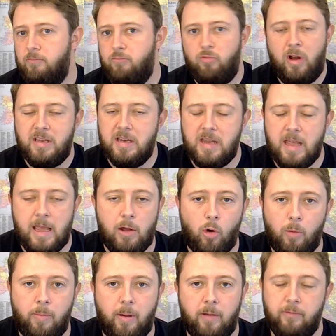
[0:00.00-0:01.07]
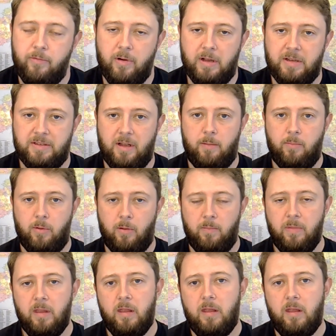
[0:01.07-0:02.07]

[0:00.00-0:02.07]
rated E or above, for example.